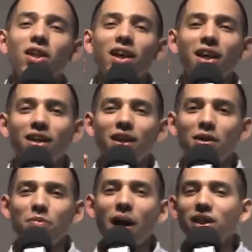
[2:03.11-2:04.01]
the Indian
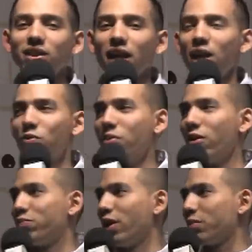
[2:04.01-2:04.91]
and Pakistani
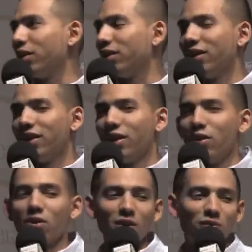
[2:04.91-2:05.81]
women of pigment.
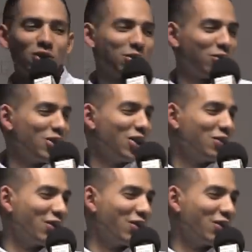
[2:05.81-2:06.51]
Hold on, folks, before you,